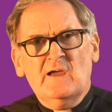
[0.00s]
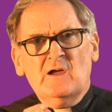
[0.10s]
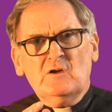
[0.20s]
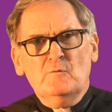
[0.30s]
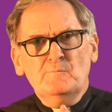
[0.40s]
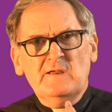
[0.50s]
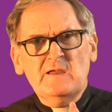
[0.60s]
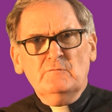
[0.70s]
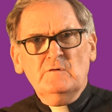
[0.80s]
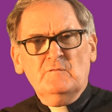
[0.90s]
a
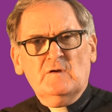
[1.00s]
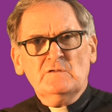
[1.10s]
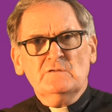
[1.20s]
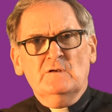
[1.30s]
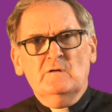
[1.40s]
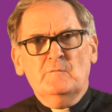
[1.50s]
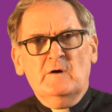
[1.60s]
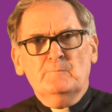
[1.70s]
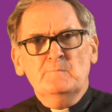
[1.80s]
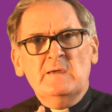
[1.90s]
complete reversal of
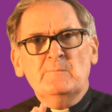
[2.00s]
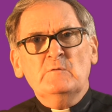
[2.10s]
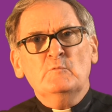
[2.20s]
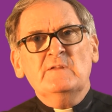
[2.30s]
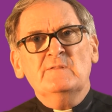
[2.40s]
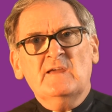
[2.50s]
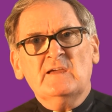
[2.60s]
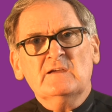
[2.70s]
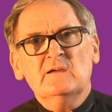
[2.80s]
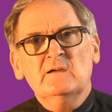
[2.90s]
what maybe we
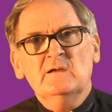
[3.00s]
think,